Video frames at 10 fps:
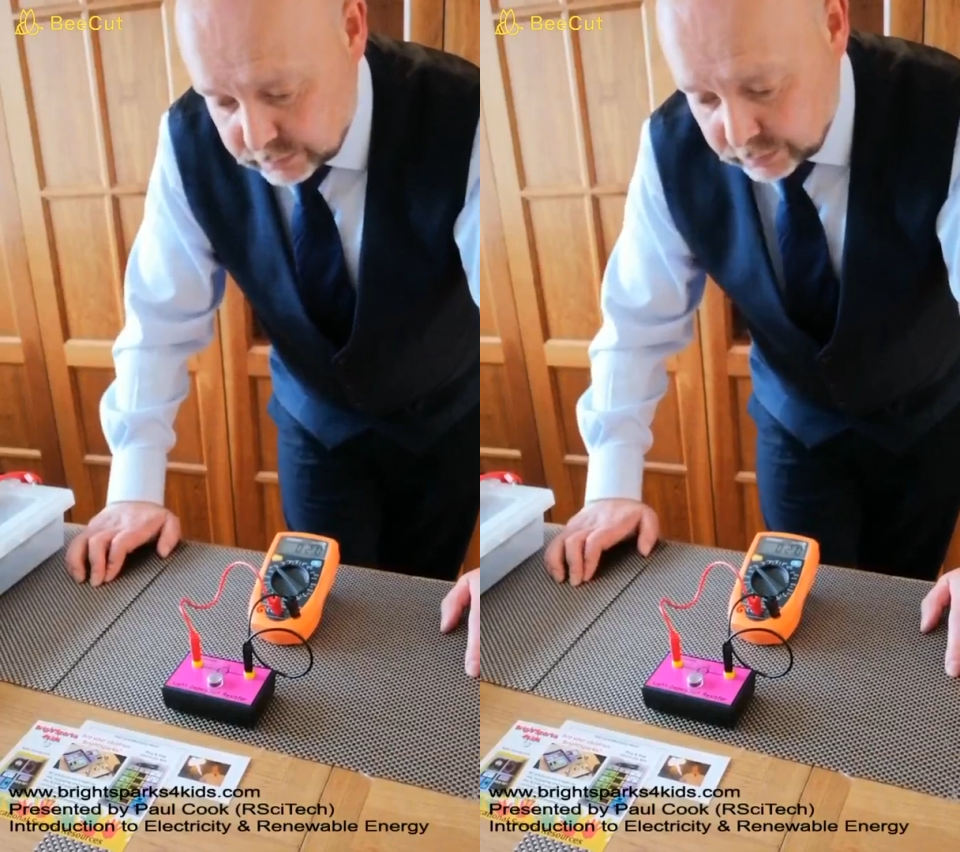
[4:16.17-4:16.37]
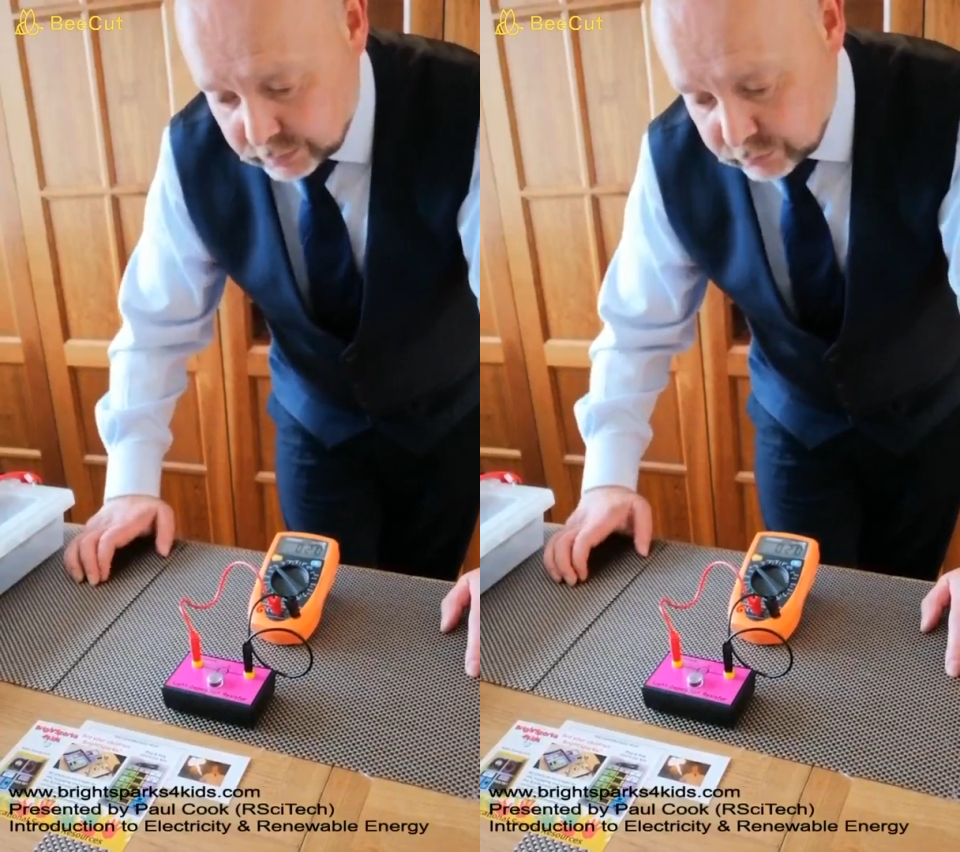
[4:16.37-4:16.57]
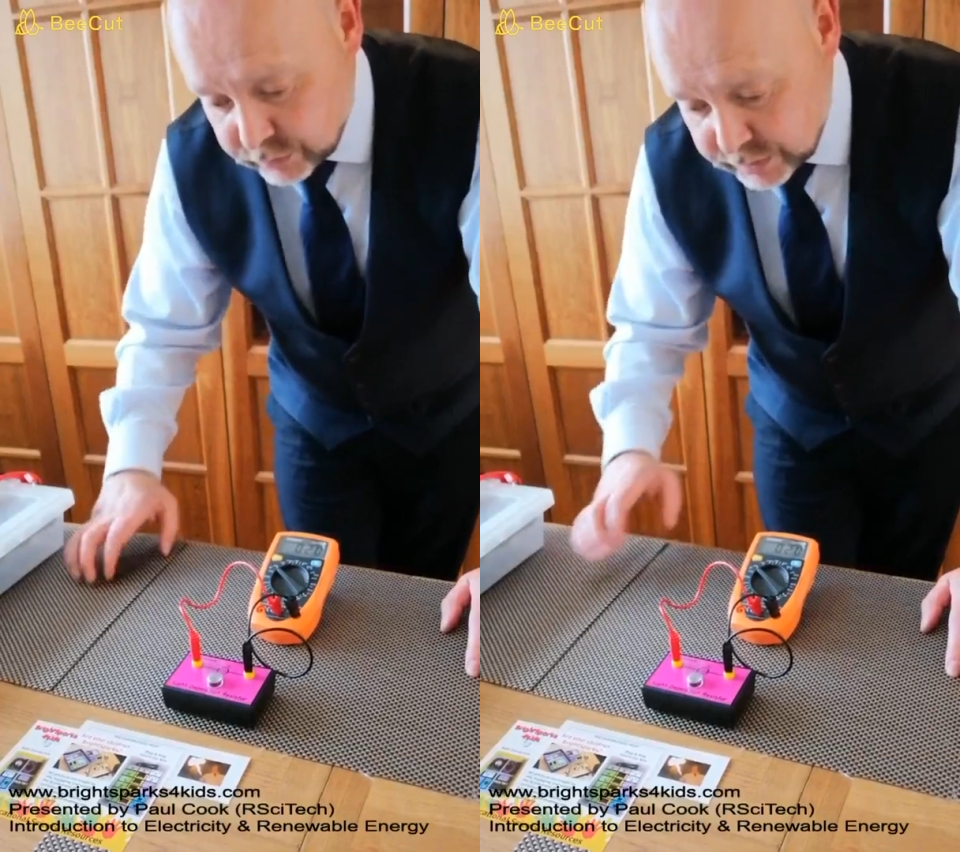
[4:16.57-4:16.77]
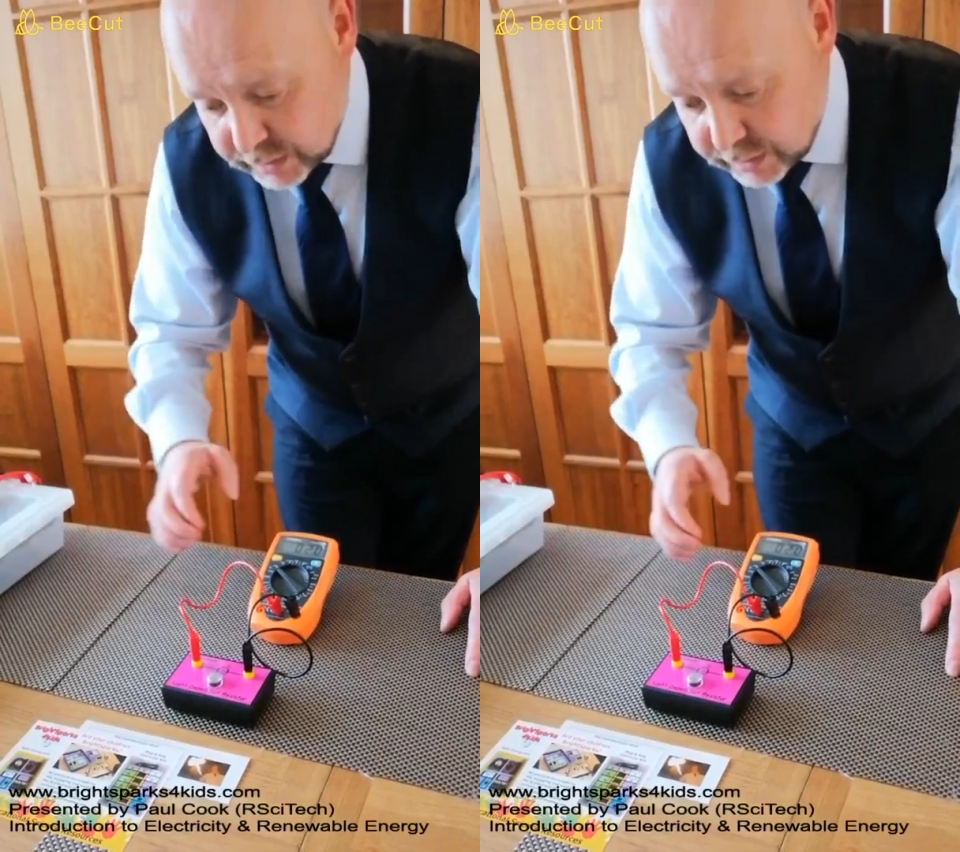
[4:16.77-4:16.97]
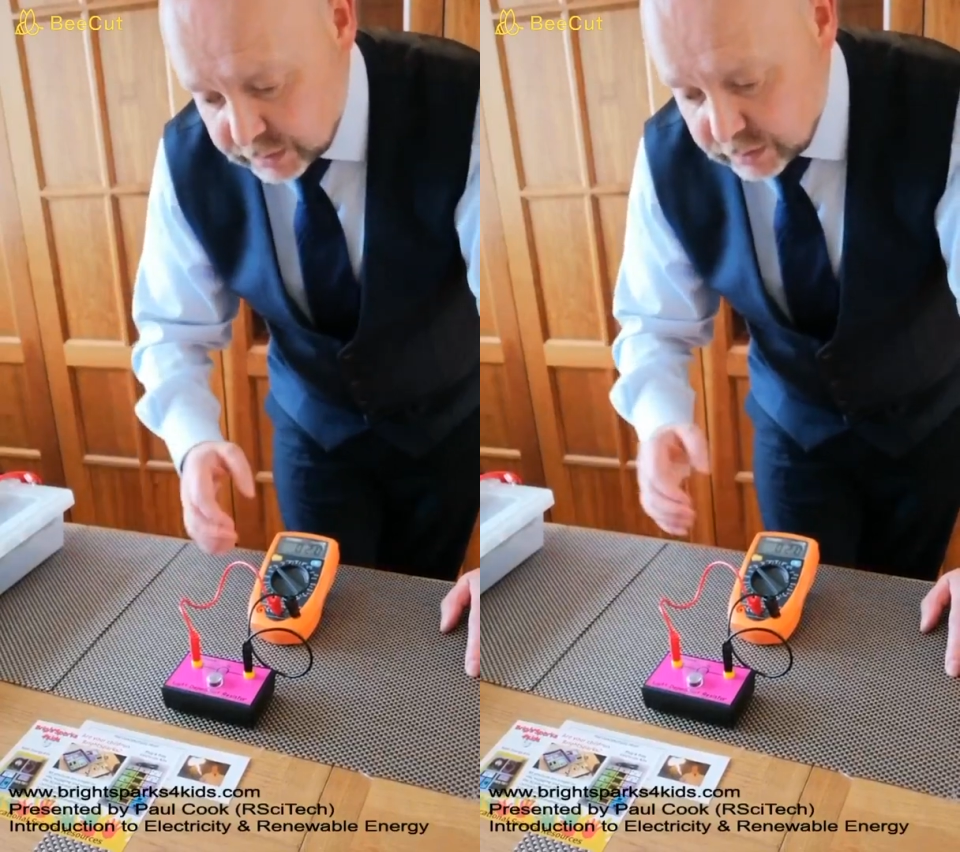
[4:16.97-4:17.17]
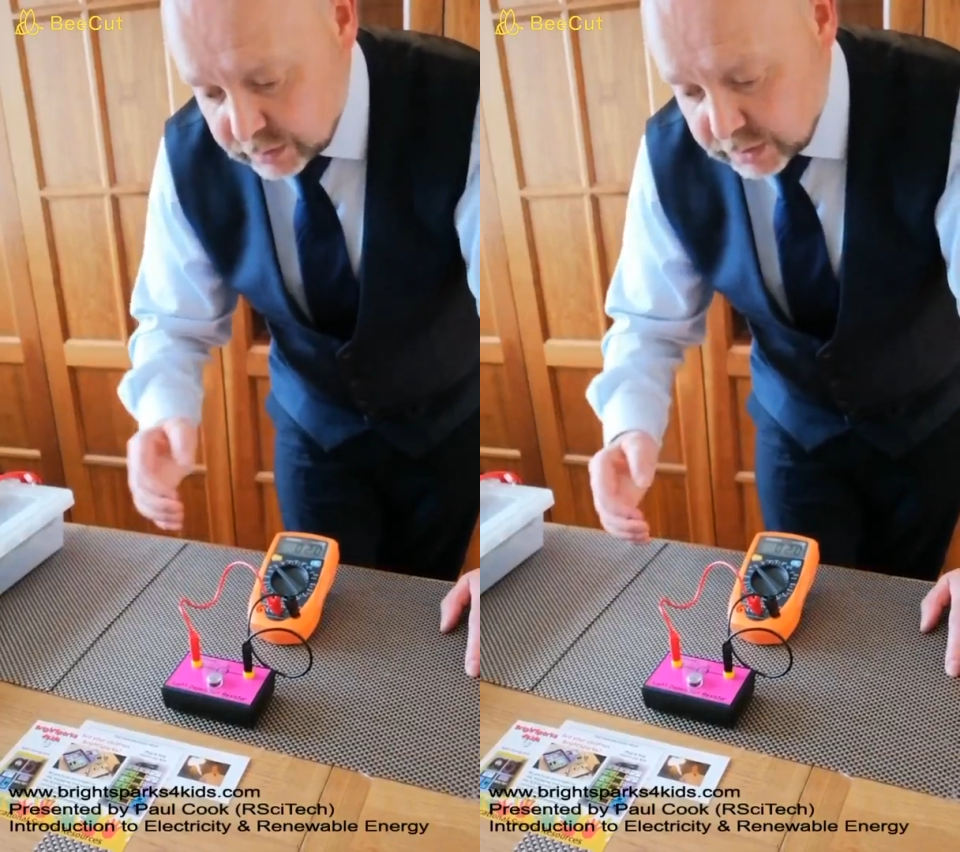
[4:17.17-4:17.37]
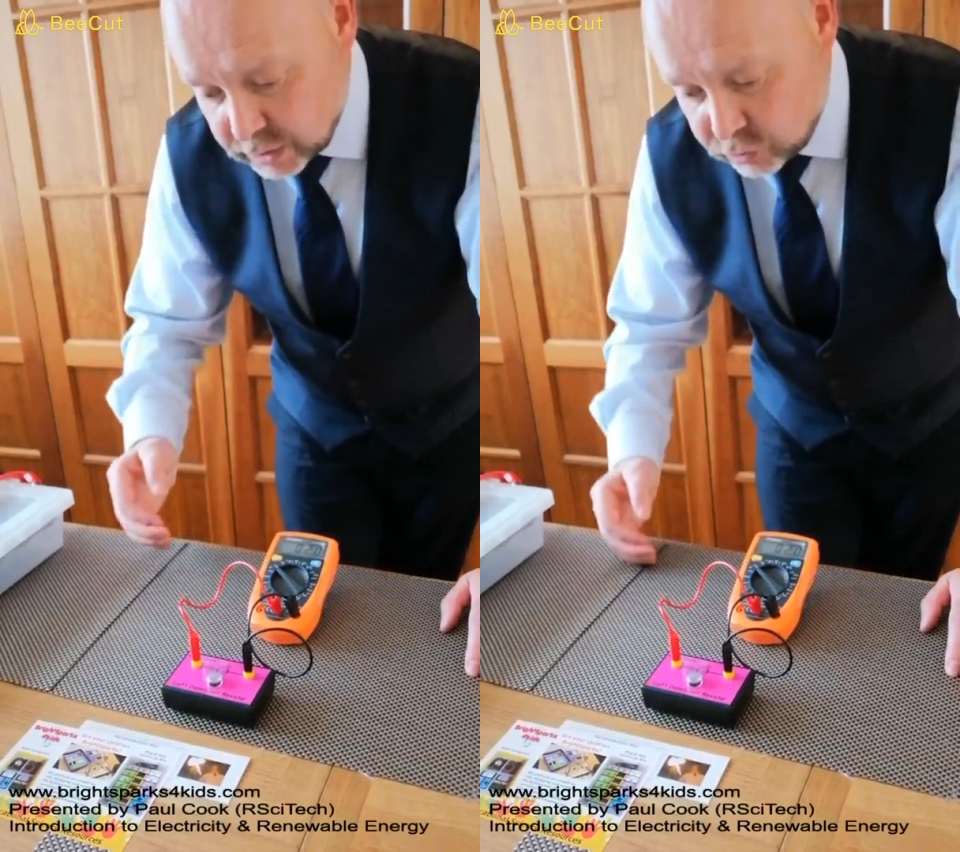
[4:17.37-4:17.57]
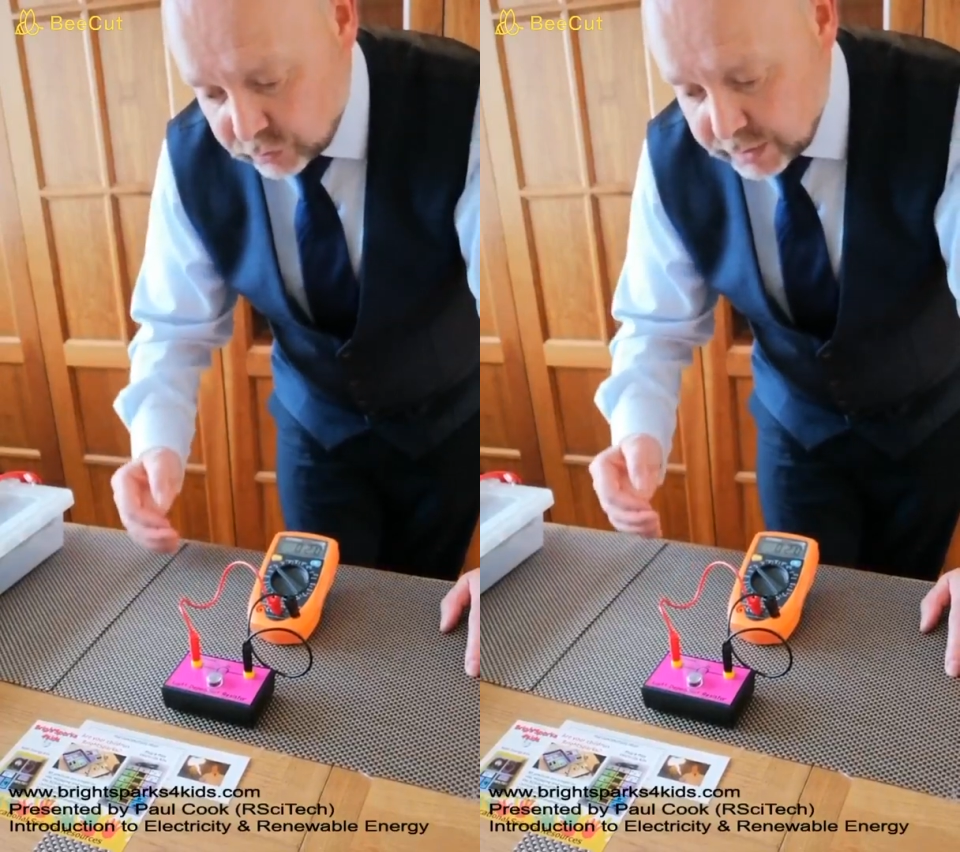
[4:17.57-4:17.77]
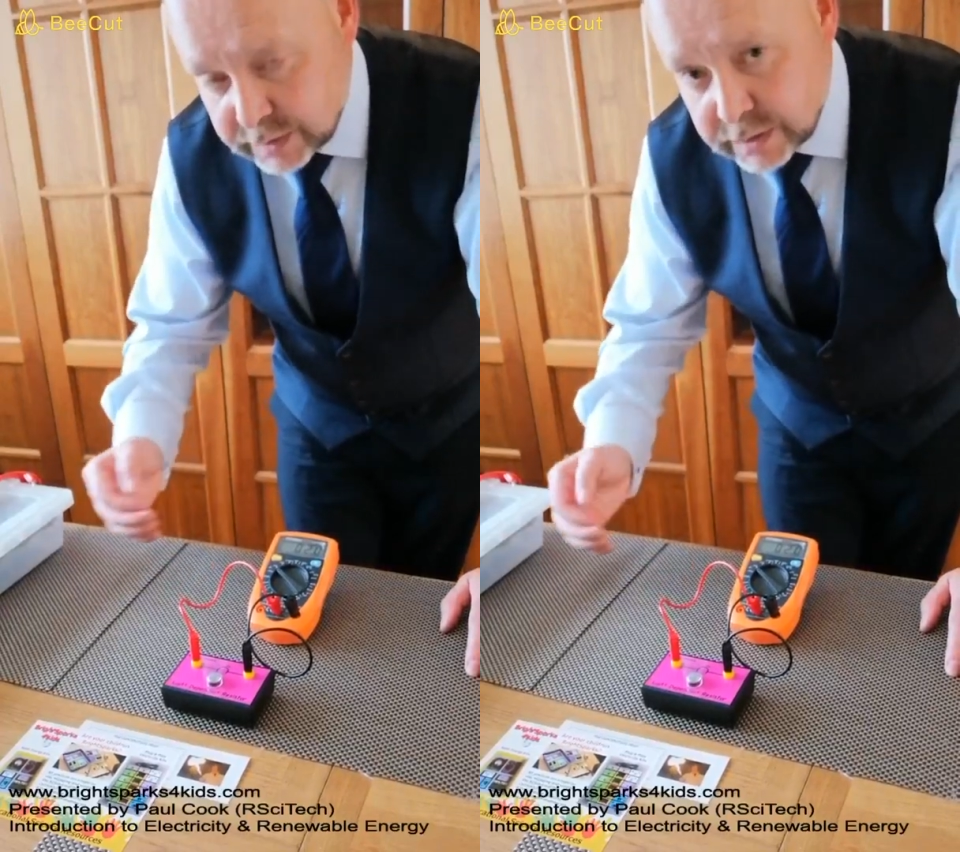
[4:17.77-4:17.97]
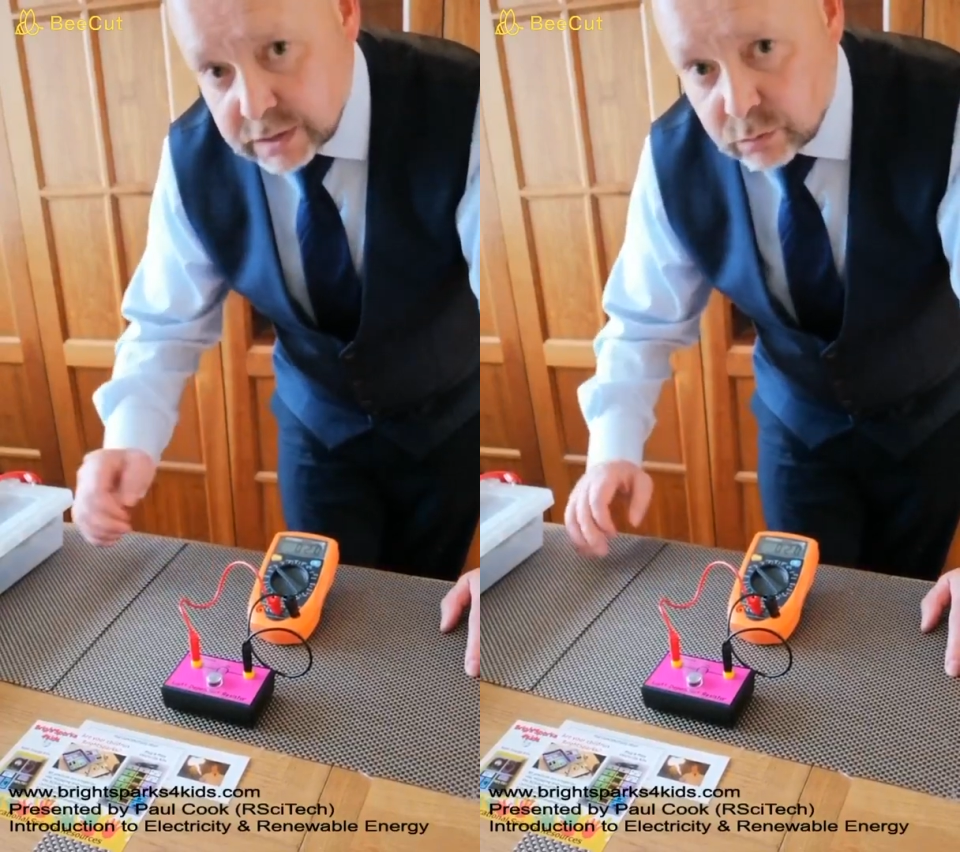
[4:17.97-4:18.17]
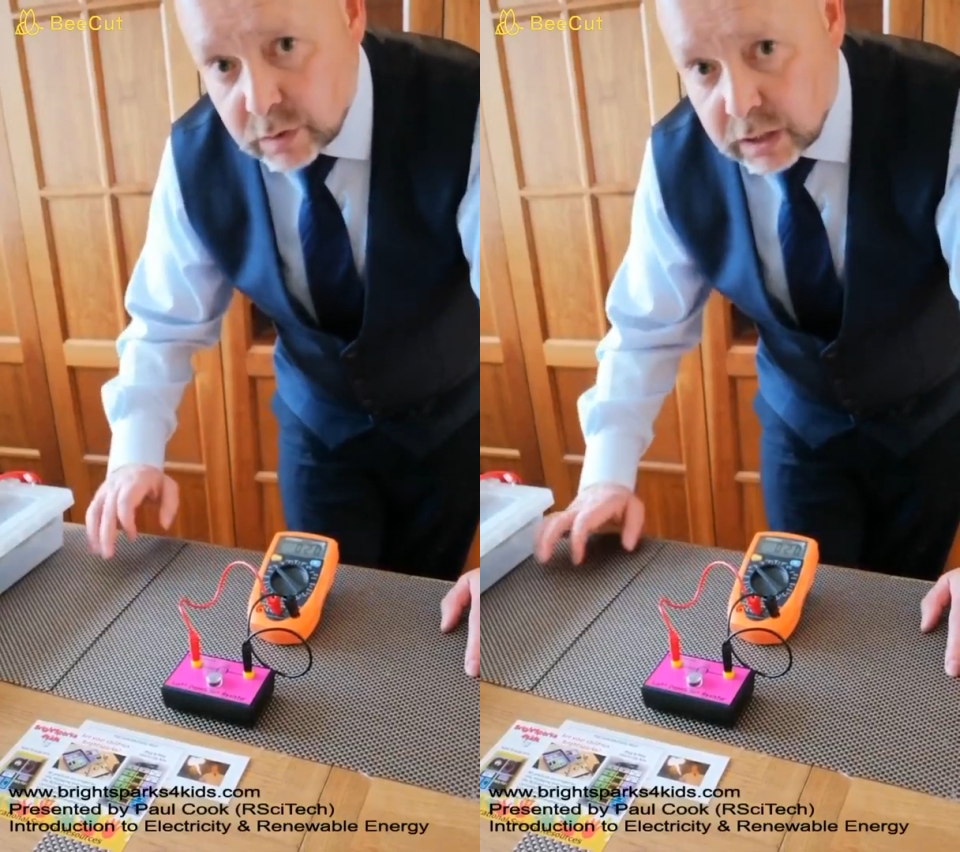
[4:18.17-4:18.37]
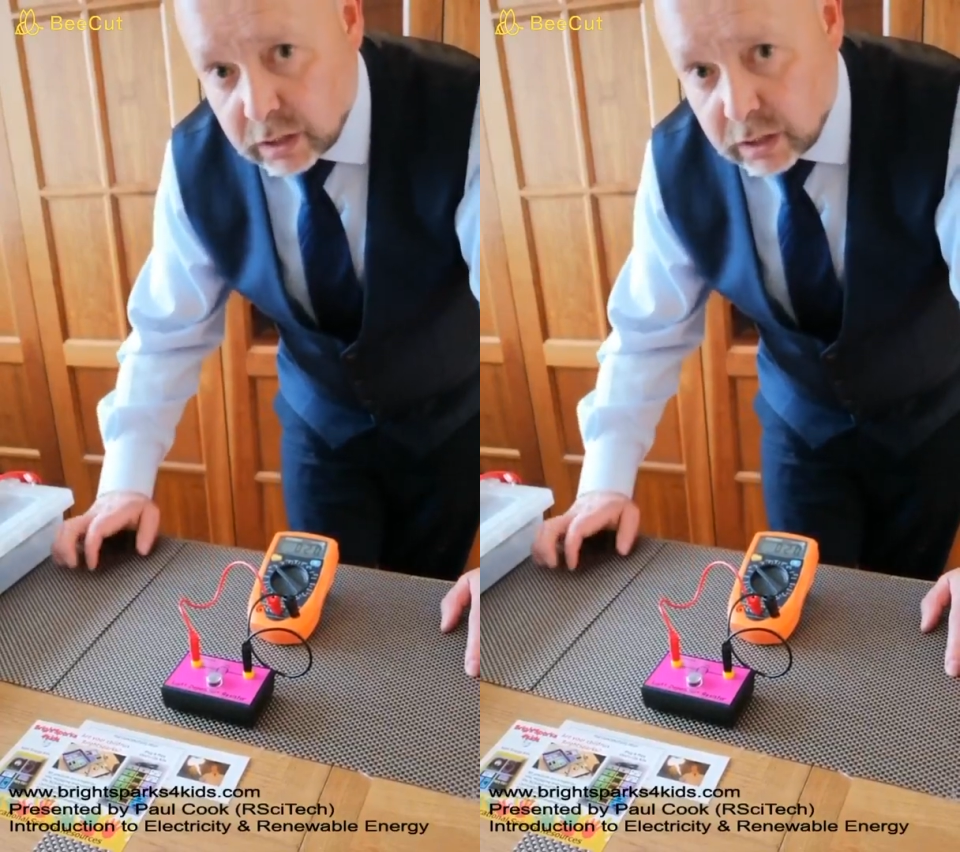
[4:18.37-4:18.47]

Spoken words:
So the resistance decreases with